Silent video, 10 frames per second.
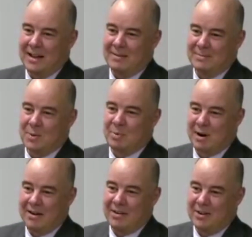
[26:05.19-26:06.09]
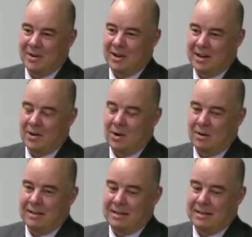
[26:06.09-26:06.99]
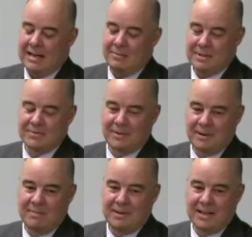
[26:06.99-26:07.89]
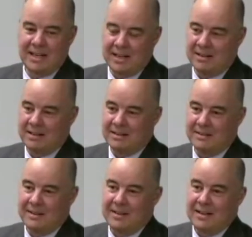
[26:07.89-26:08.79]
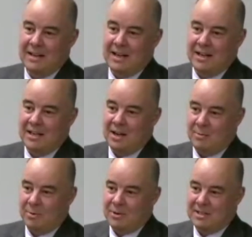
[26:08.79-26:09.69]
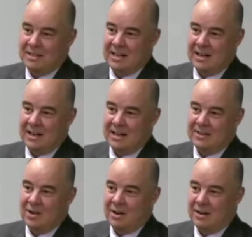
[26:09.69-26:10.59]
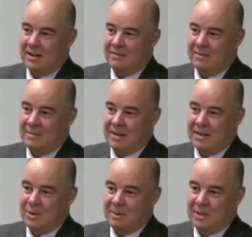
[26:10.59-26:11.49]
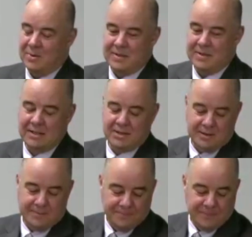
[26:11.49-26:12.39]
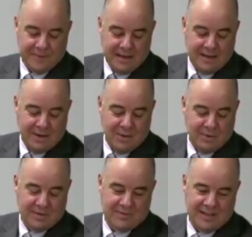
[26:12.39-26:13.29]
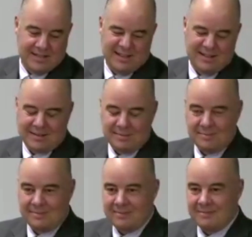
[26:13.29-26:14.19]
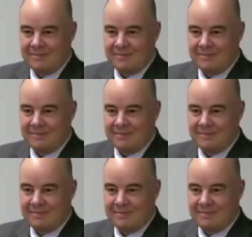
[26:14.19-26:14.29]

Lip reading: I'm so proud of you kind of call. And it was from a kid, a young person that I had gotten out of the Manitoba Youth Center who was facing some